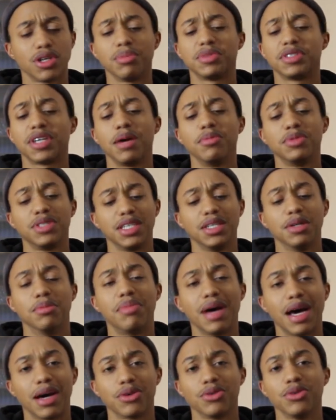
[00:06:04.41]
Sometimes in a
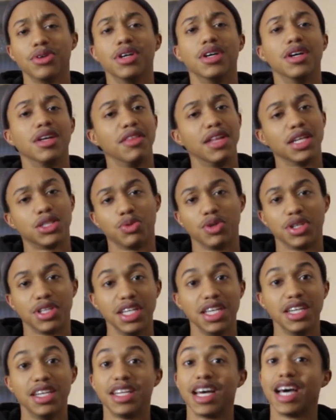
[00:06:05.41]
battle, that's what
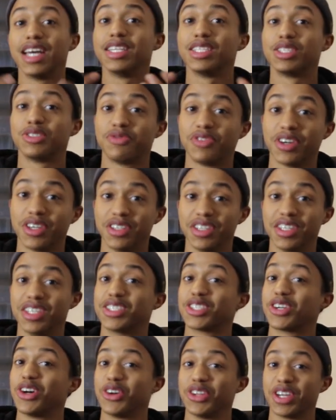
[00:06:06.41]
needed, and it's fun.
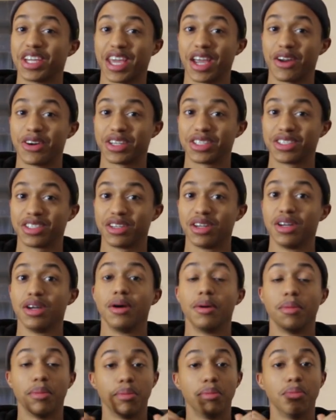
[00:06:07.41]
It's called a character.
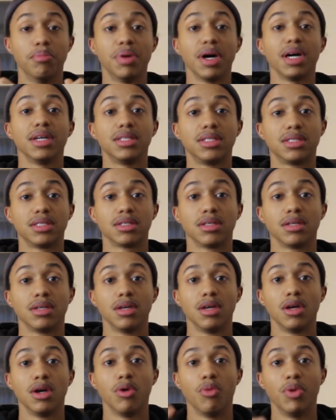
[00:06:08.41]
But
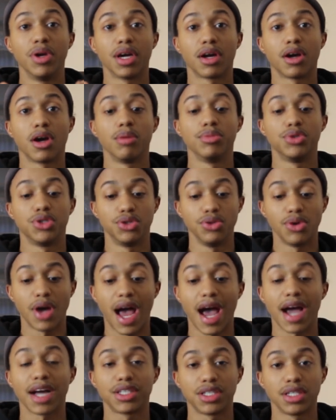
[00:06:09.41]
when it comes to
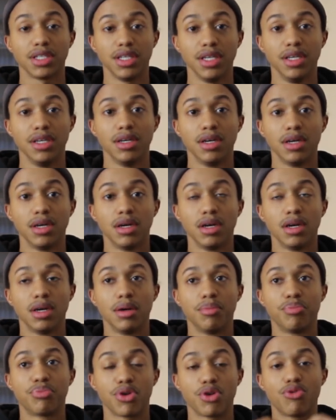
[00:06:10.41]
actually
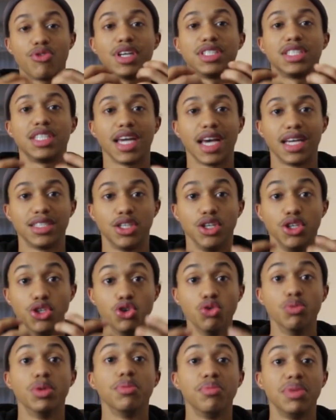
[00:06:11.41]
progressing as a
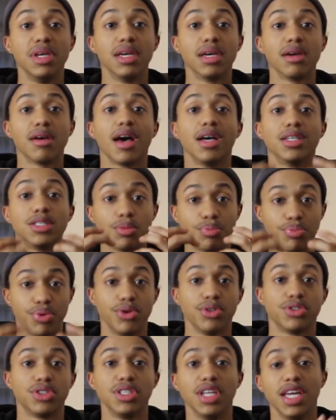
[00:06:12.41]
human being, as a
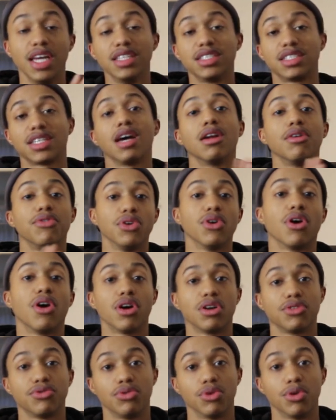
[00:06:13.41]
person inside of your
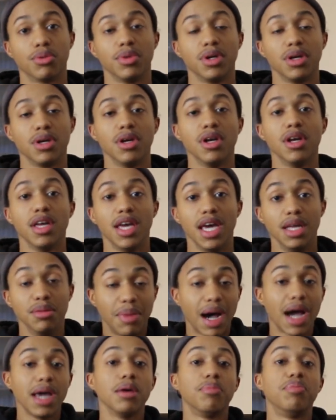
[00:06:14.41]
art form. In
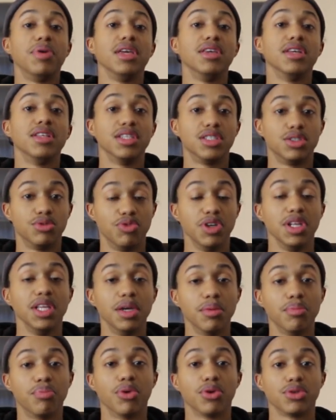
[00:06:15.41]
my opinion, it's
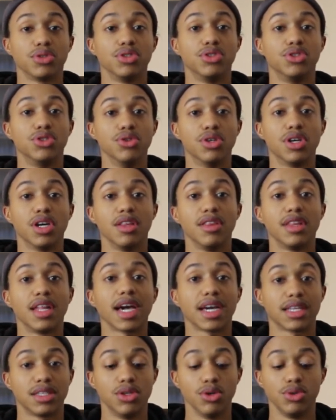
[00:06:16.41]
really important to
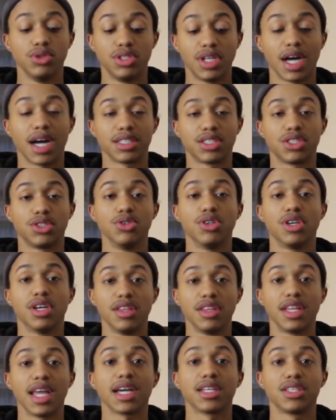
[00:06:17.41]
connect those dots, to
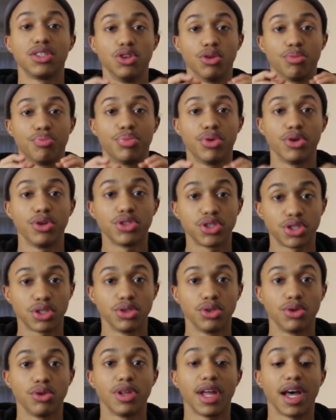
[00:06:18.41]
connect your
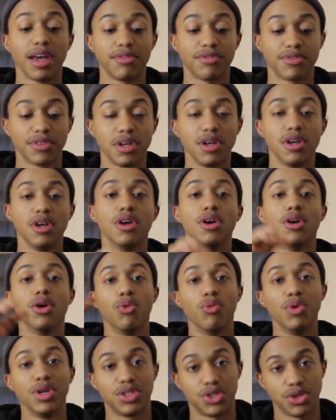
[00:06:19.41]
personal life
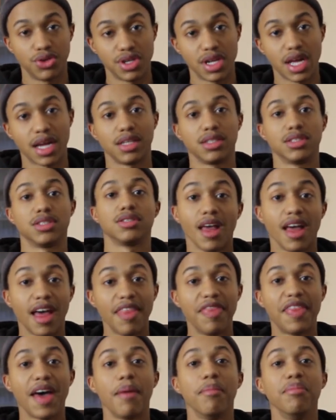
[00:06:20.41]
with your dance.
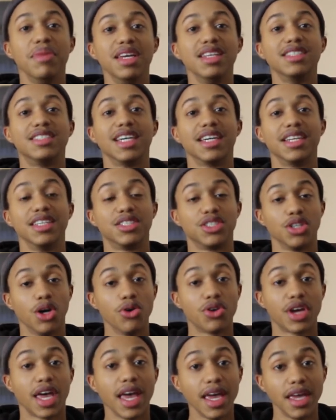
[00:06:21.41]
And that means that it's
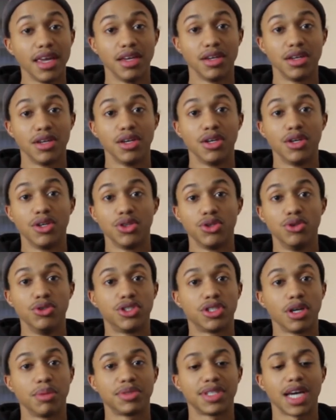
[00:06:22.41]
okay to
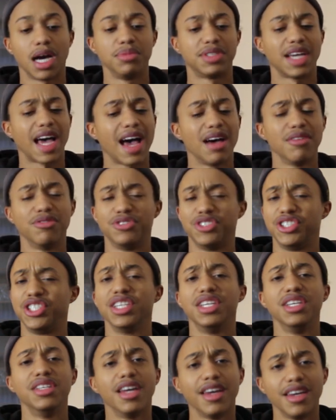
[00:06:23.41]
sometimes have
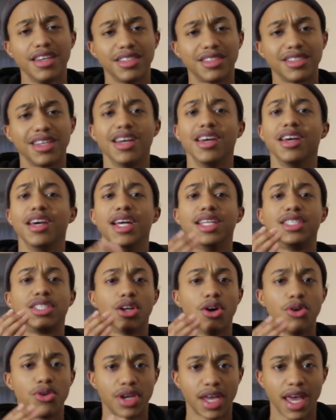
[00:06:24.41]
shitty days.
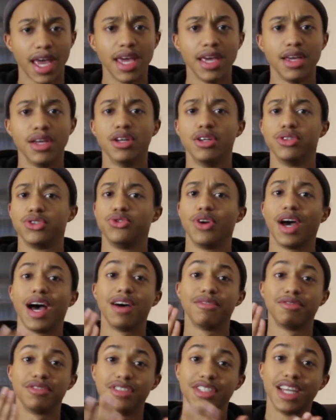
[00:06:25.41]
It's okay to
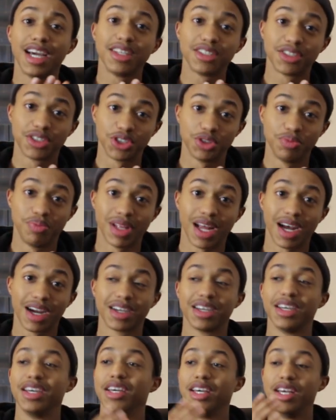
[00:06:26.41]
have a dancer's
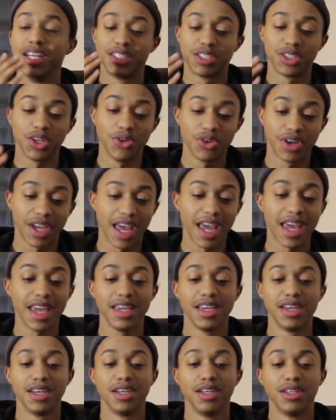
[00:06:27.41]
block. It's
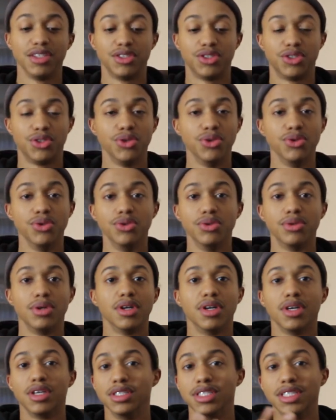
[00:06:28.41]
okay to
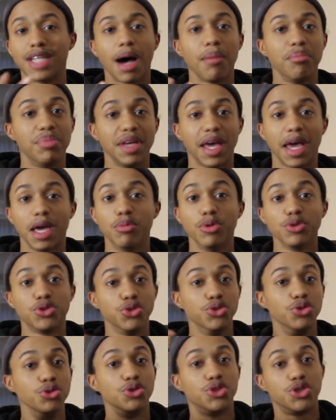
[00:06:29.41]
not be able
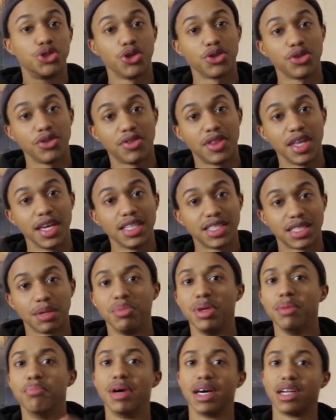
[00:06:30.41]
to do certain things
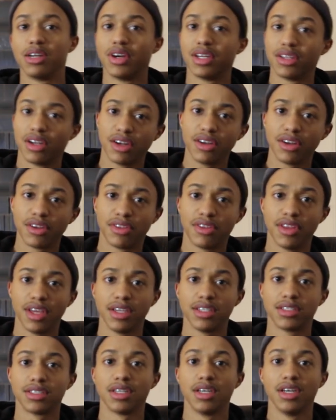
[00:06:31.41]
and be better at other
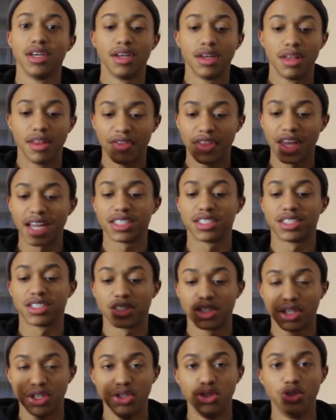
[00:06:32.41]
things.
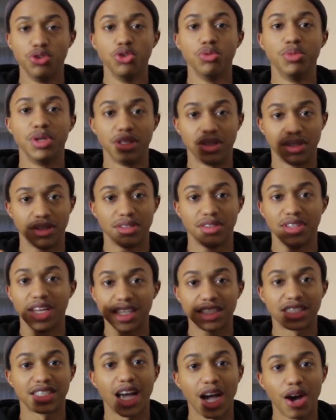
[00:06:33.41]
That's human.
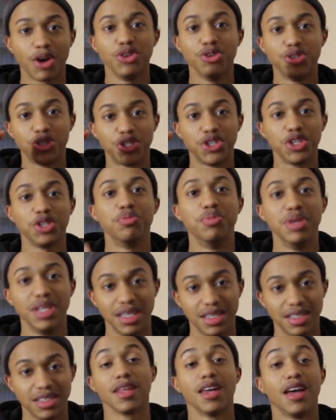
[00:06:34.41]
That's how you should
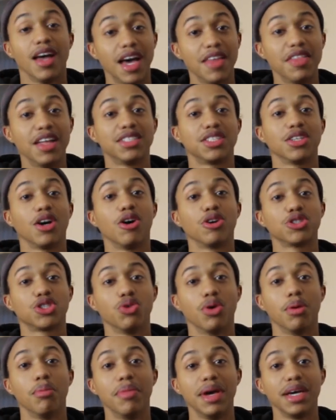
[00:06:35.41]
be. And that's
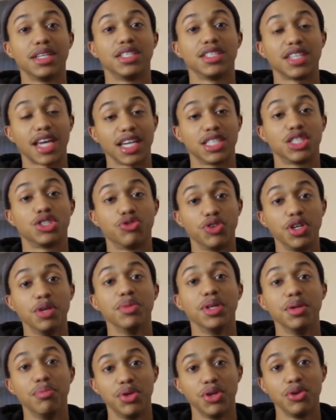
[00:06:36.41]
also what makes it
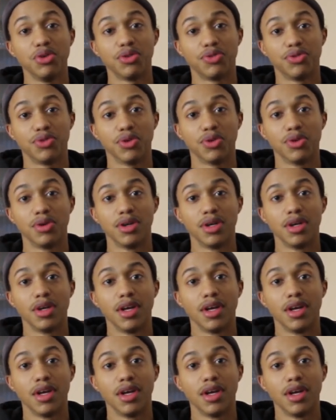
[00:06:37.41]
extremely beautiful.